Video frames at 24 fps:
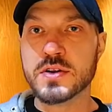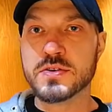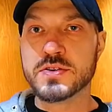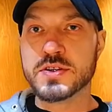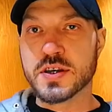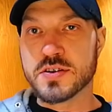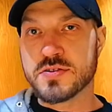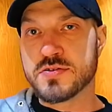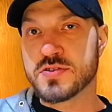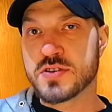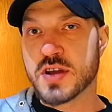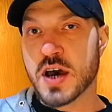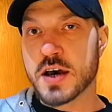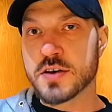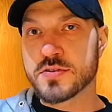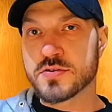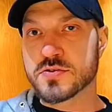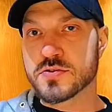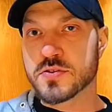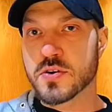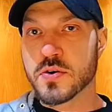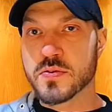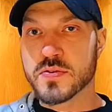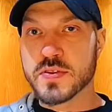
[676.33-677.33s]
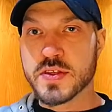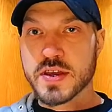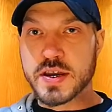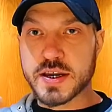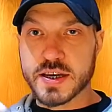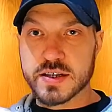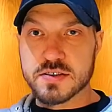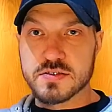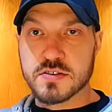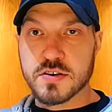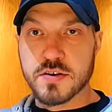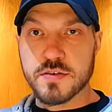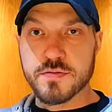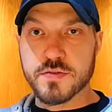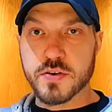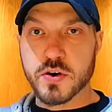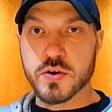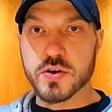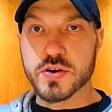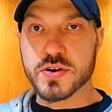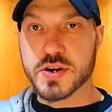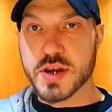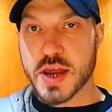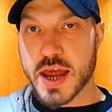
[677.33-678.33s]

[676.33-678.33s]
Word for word: testosterone that gets converted to